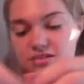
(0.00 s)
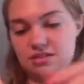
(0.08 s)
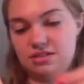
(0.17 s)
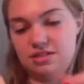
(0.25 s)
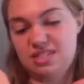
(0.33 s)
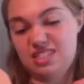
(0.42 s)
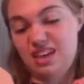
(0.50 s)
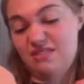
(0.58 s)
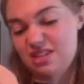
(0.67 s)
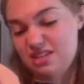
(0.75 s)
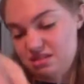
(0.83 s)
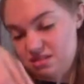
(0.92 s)

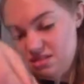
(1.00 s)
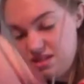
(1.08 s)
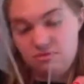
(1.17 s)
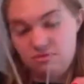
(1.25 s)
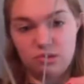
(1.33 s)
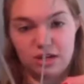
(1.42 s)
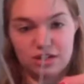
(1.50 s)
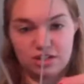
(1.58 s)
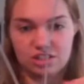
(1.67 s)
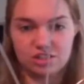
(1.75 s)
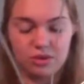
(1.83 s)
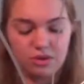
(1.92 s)
seven
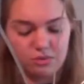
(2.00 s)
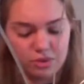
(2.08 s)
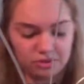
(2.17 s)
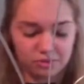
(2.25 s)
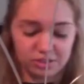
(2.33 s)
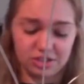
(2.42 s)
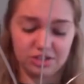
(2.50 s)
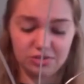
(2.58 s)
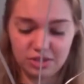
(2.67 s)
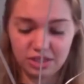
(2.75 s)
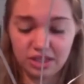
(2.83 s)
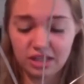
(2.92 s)
branches to work with, which is
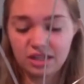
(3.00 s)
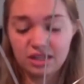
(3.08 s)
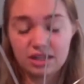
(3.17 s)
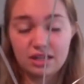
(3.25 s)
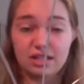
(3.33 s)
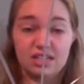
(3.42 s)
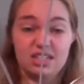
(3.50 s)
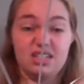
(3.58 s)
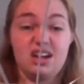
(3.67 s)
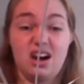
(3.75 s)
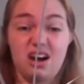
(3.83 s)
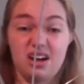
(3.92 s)
really
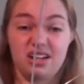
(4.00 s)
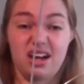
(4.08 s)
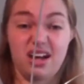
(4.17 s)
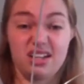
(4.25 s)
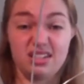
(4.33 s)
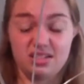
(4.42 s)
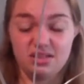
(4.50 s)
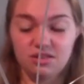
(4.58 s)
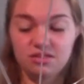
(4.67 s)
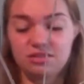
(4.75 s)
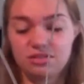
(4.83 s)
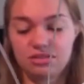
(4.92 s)
not ideal.